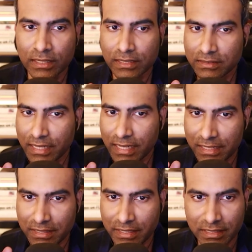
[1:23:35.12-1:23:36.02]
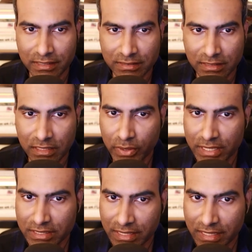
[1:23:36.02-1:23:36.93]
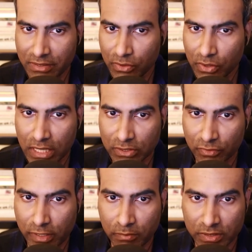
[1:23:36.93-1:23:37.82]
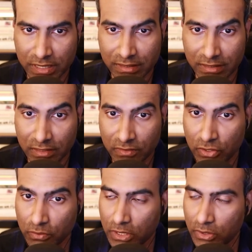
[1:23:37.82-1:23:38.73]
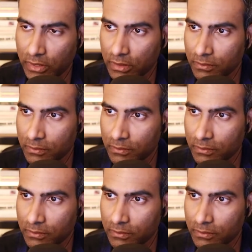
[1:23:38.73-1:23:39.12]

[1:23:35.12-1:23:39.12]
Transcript: Is there anything else the US Senate or House of Representatives should be doing?